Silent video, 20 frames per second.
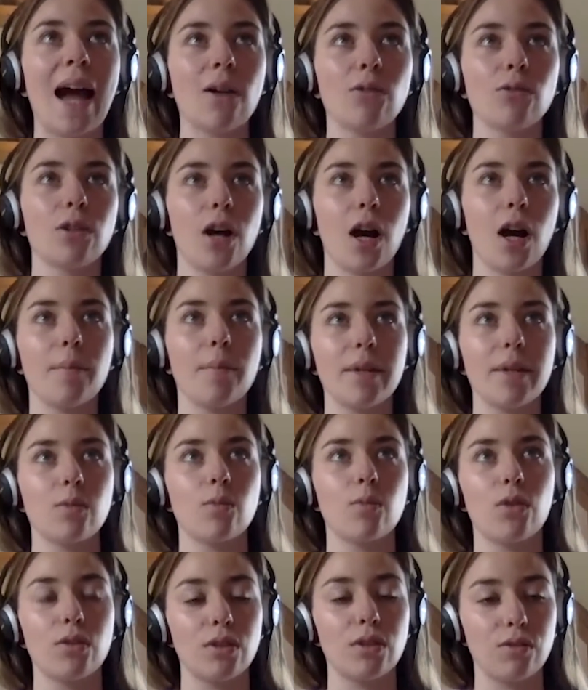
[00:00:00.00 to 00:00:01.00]
outcome is
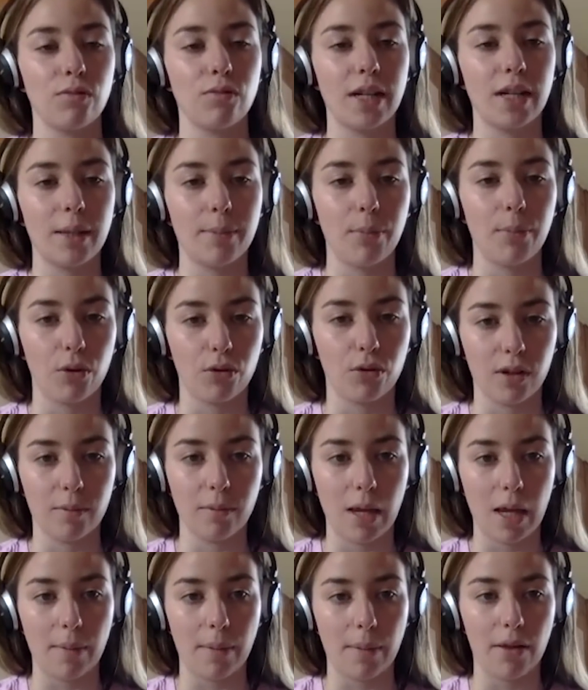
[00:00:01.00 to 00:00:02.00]
what is really bothering
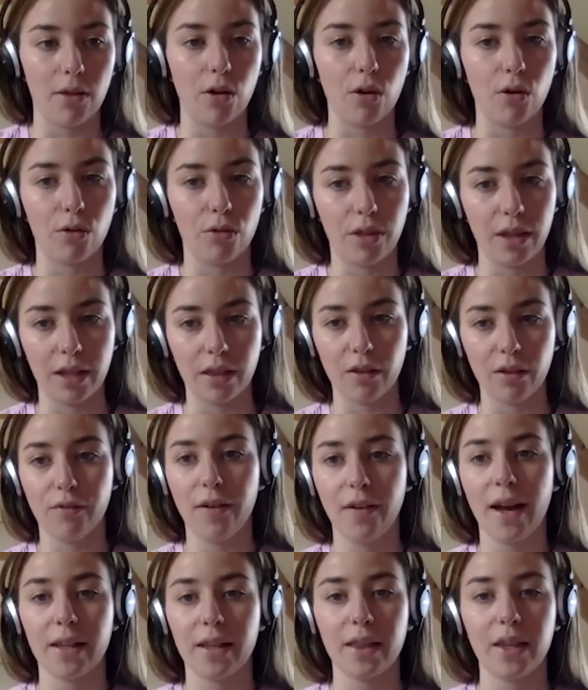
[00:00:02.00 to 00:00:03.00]
me about the whole thing. The
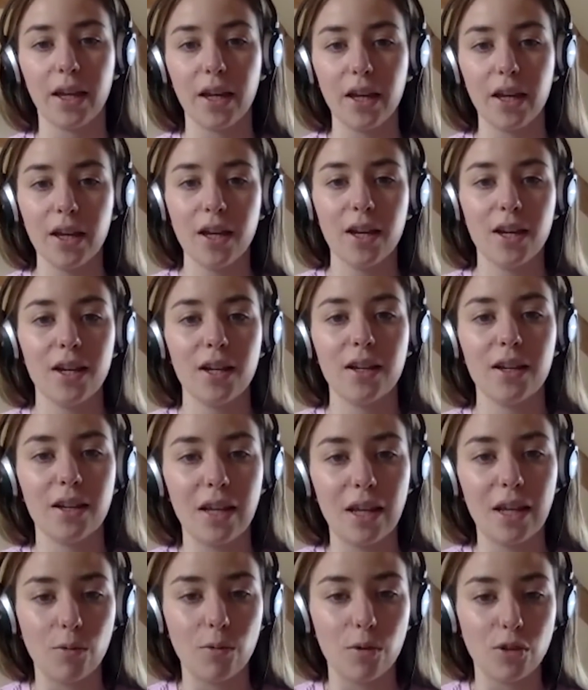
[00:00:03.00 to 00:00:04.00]
fact that
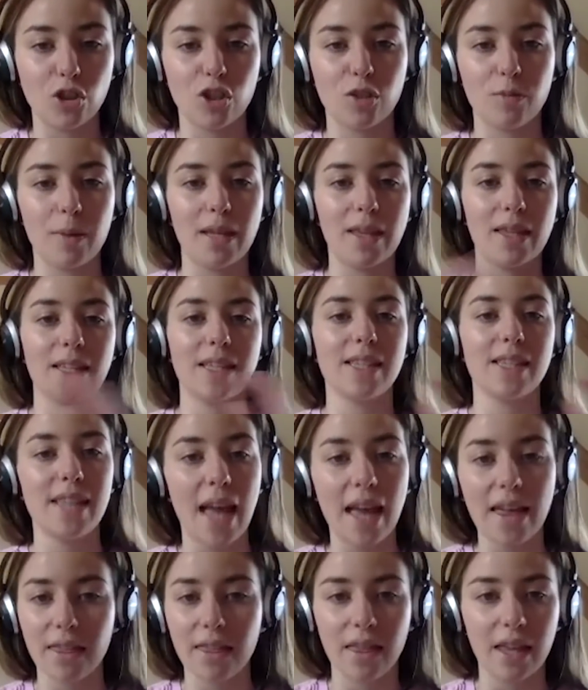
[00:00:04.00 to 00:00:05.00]
it would just be this
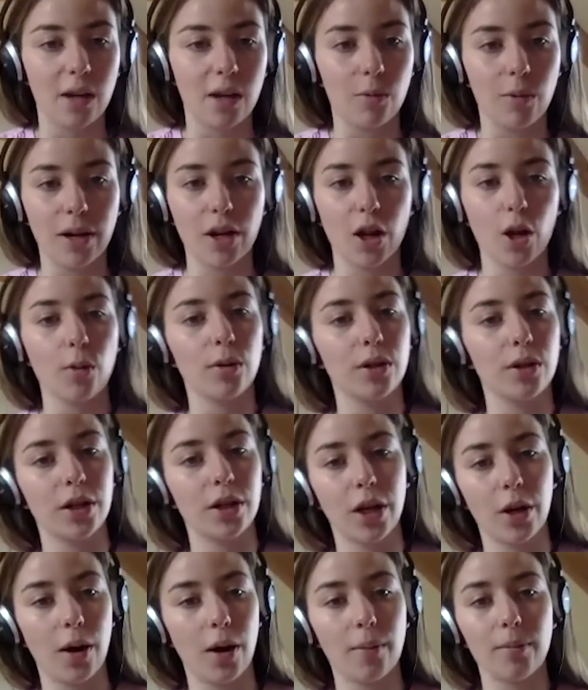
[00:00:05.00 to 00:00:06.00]
set thing where no one can
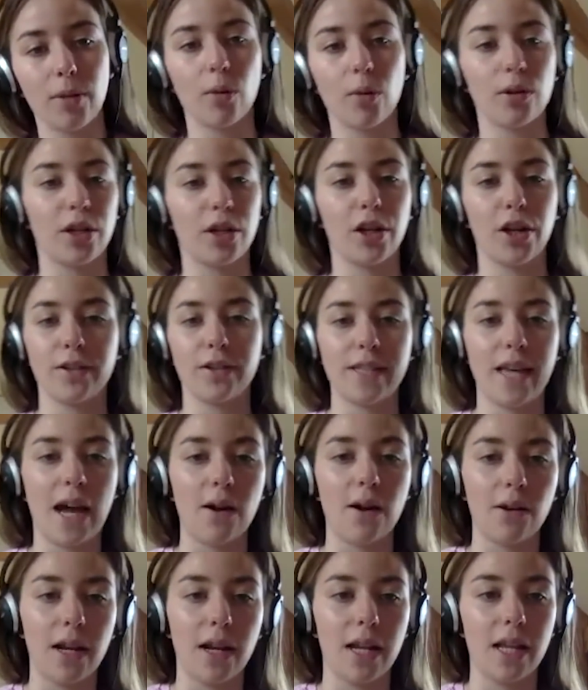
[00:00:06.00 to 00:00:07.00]
go up, no one can go
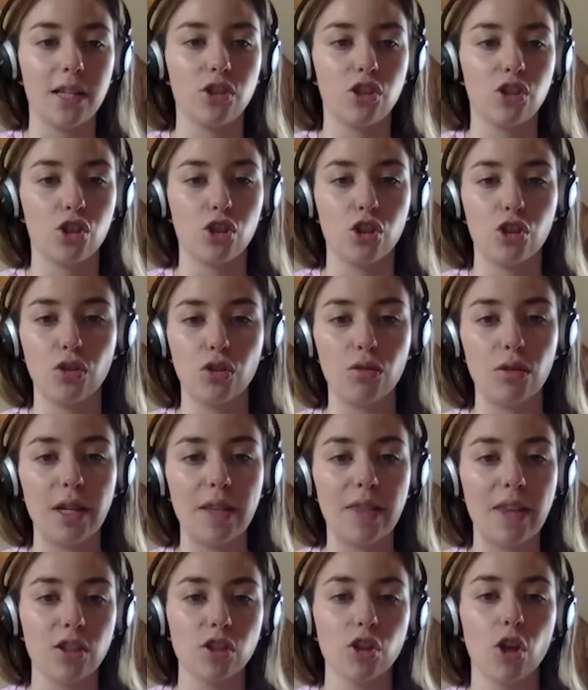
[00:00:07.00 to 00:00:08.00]
down, and it's just
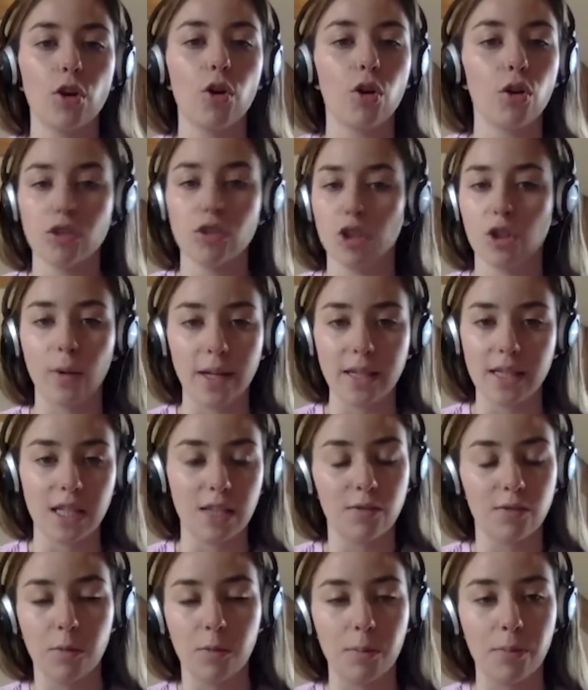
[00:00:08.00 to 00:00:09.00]
there's no
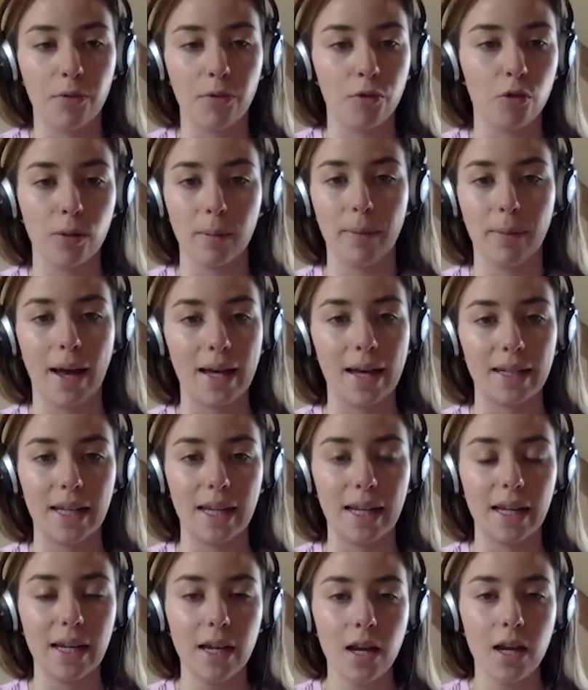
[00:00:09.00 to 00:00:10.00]
consequences for performing
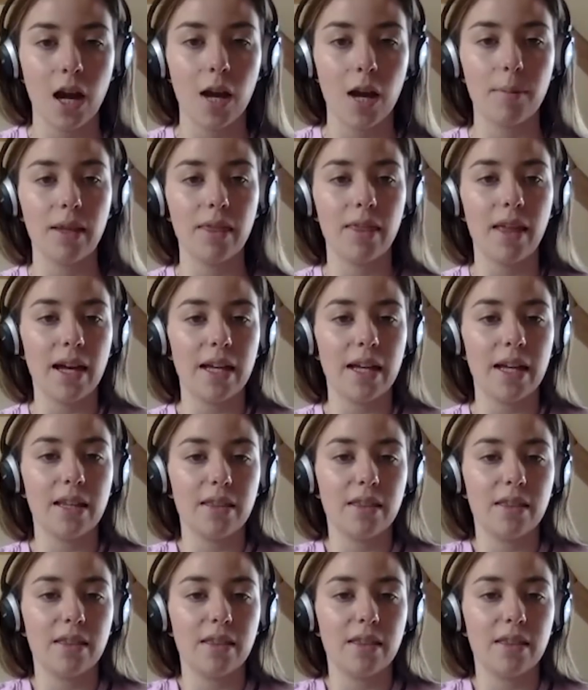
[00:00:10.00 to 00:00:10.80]
badly. I mean, that